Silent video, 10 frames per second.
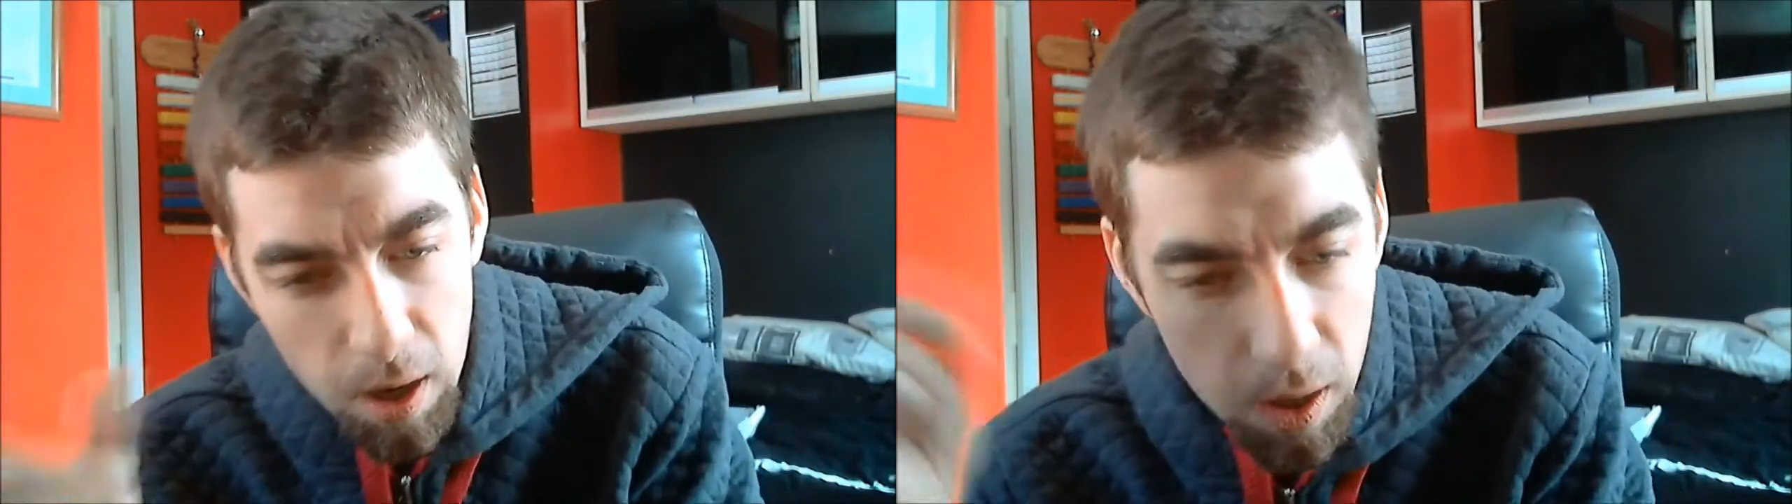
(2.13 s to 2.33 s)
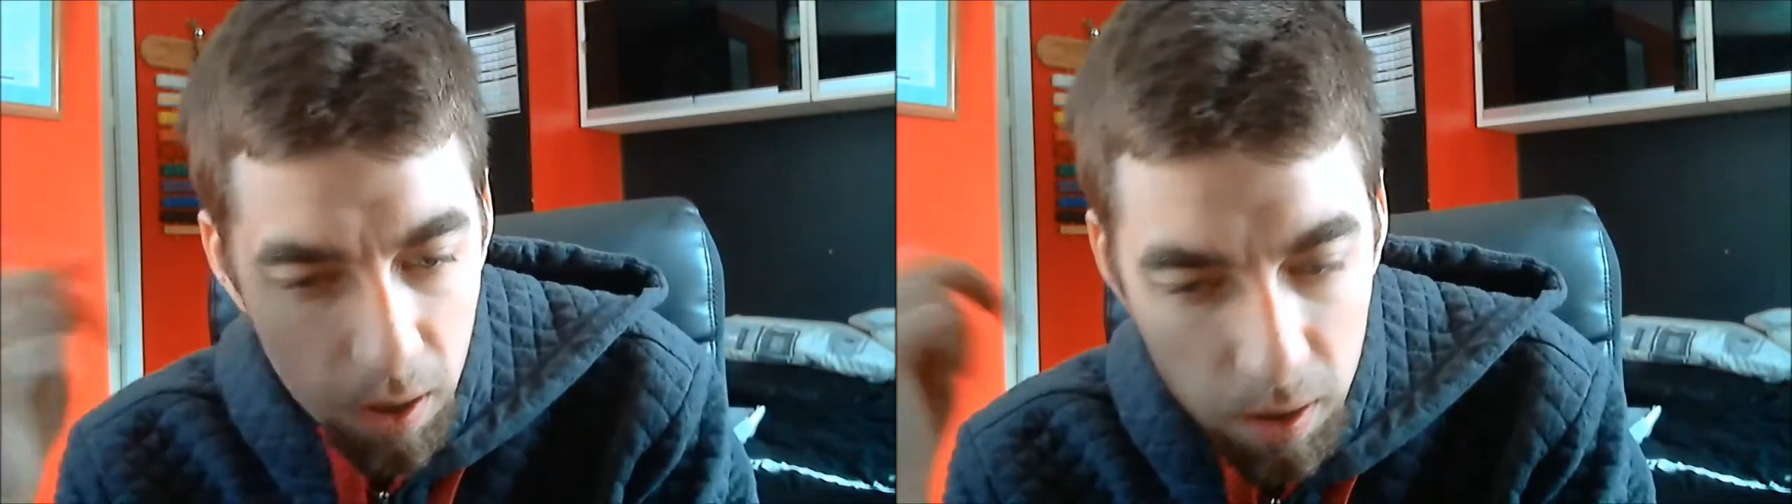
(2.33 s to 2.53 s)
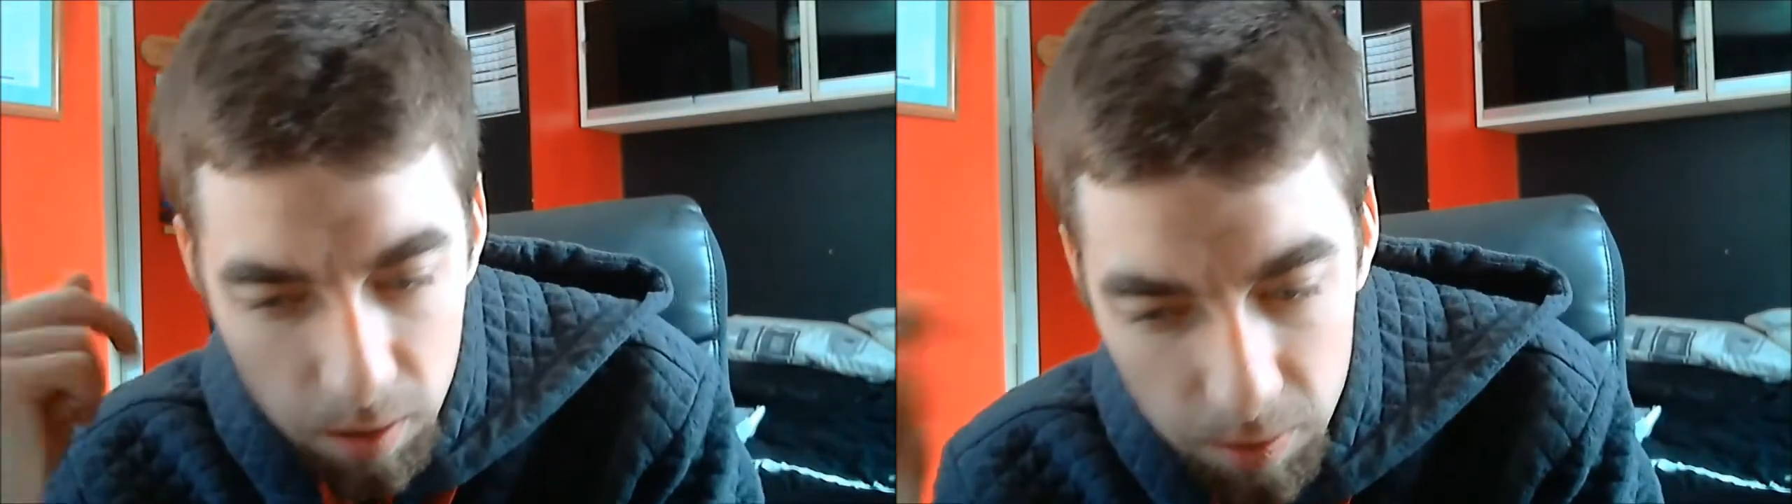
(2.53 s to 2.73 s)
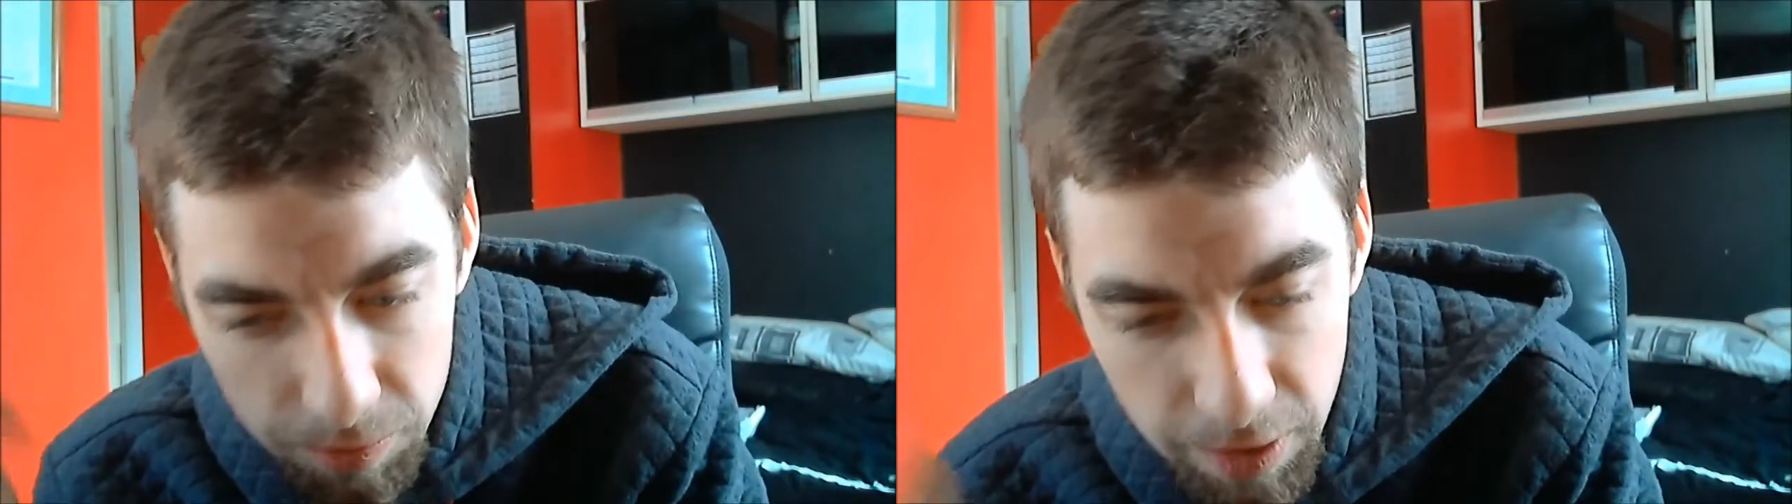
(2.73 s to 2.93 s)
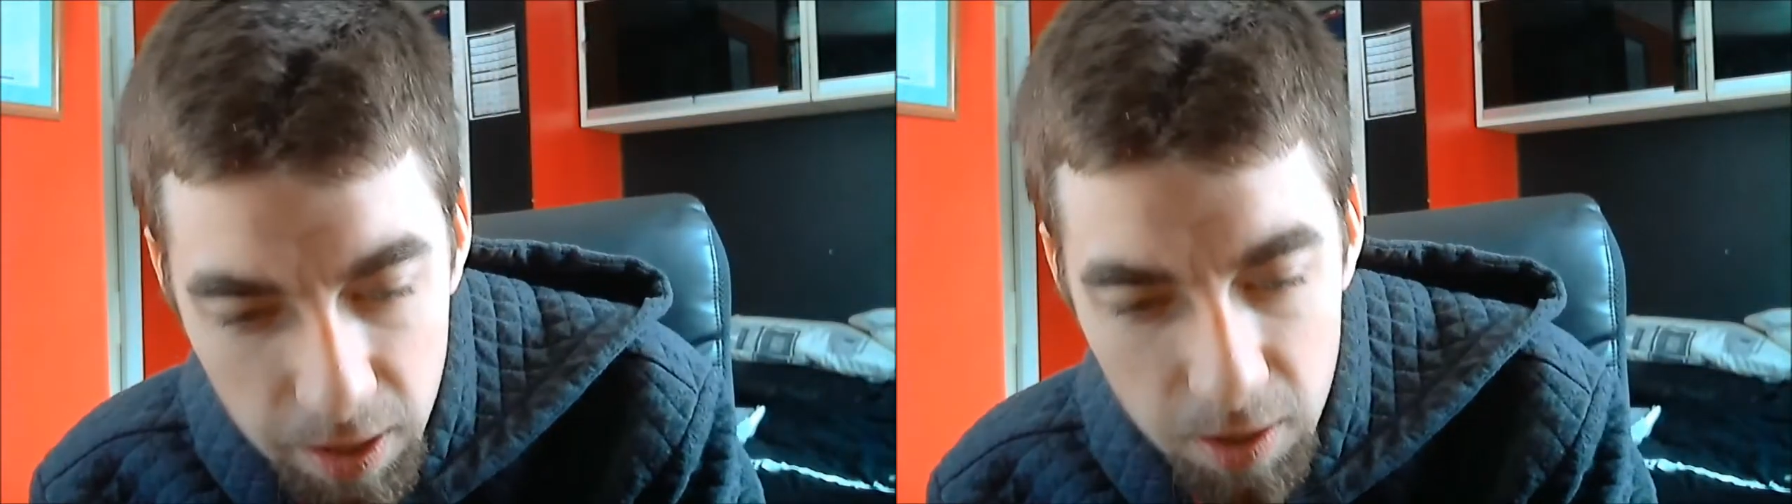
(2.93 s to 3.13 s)
haul
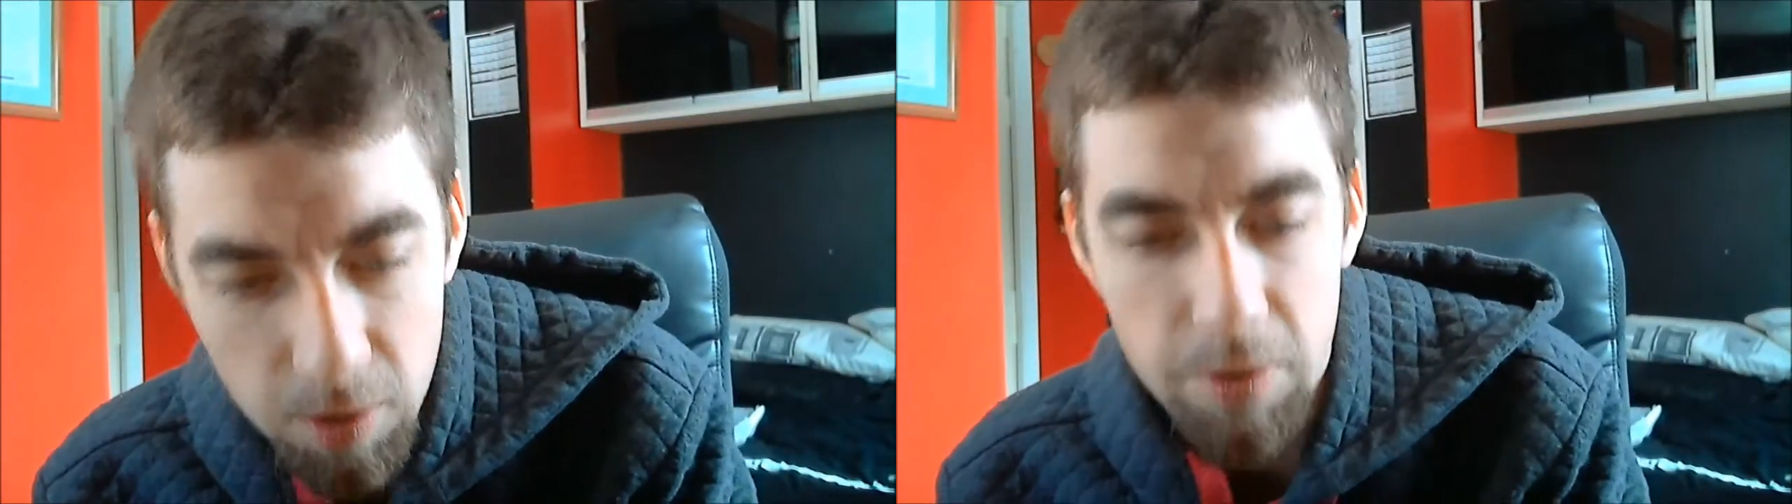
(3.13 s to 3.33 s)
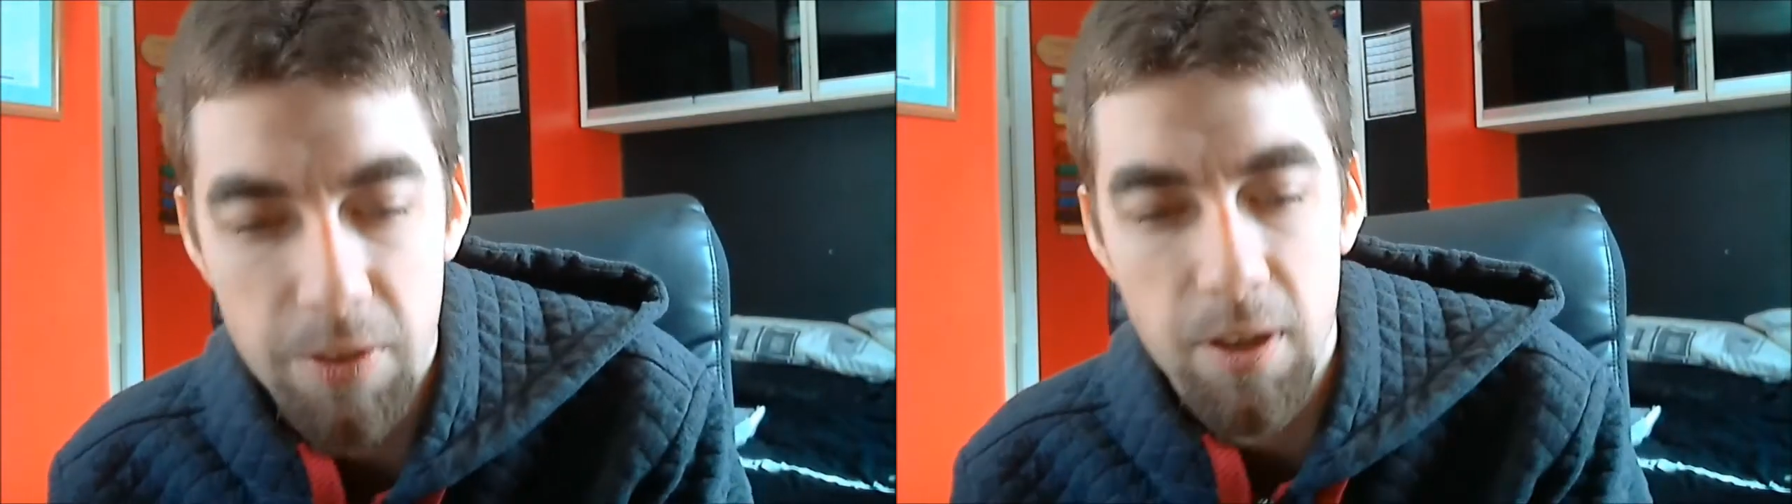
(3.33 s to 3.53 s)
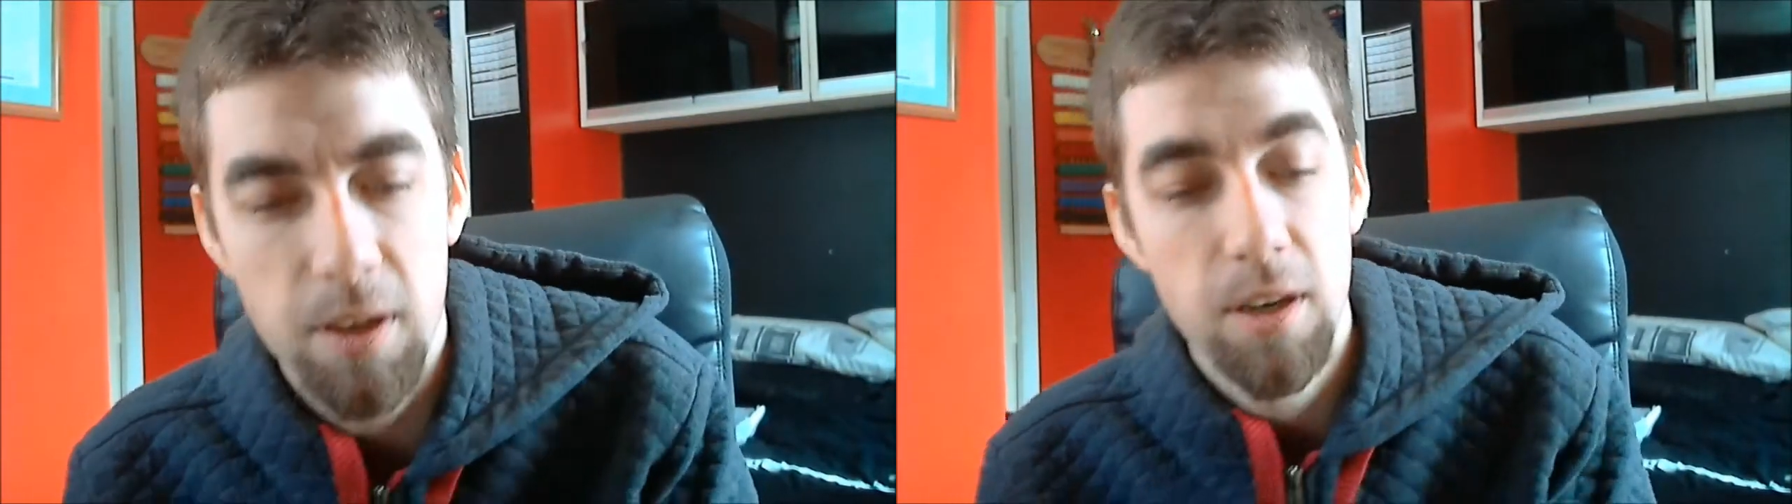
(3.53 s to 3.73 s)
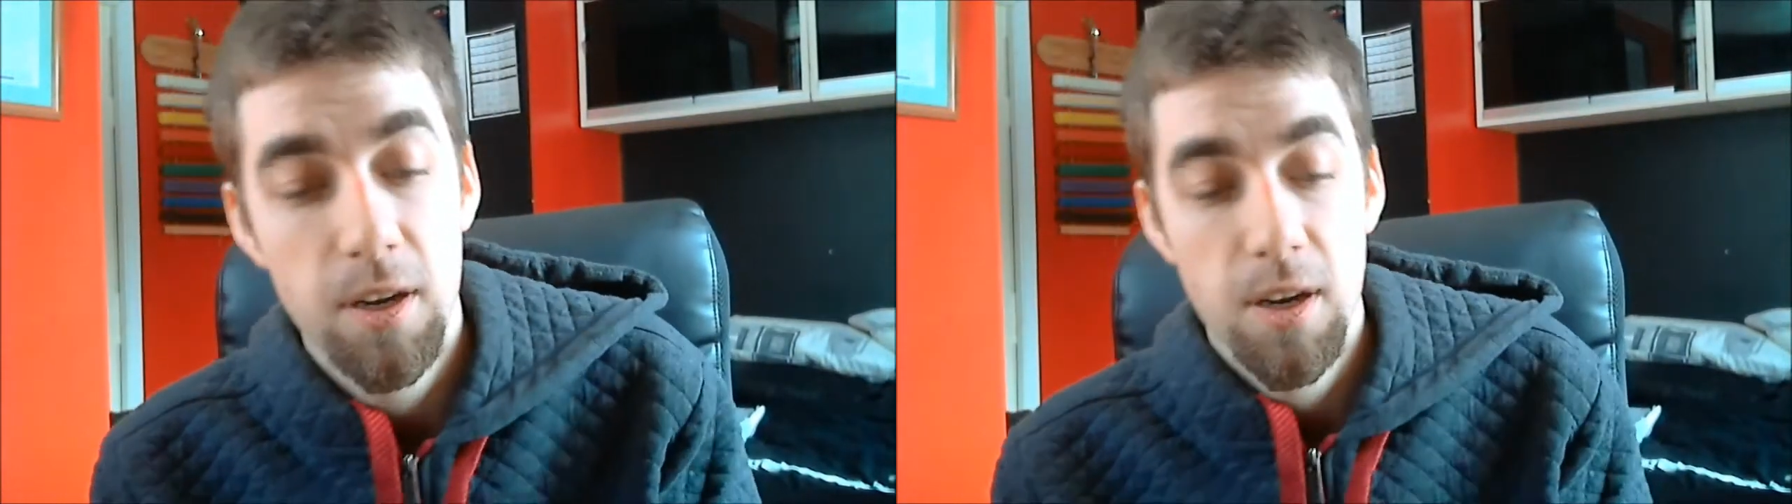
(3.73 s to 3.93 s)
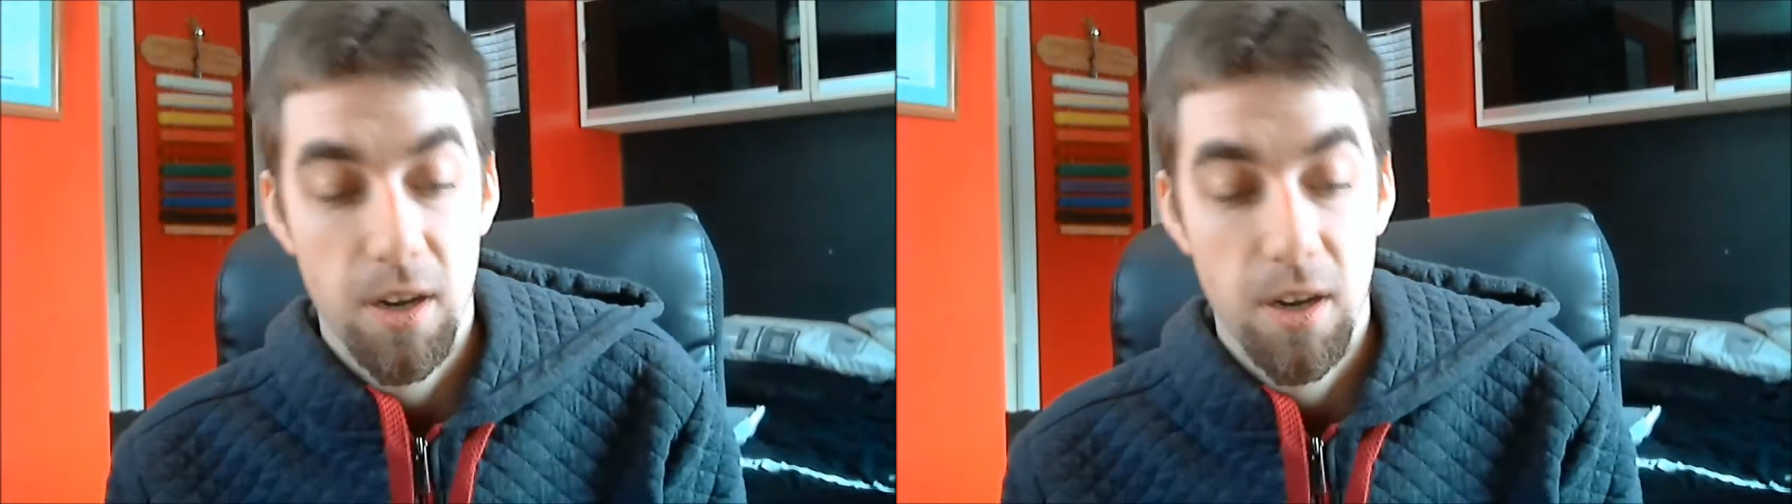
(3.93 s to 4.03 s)
video thinger.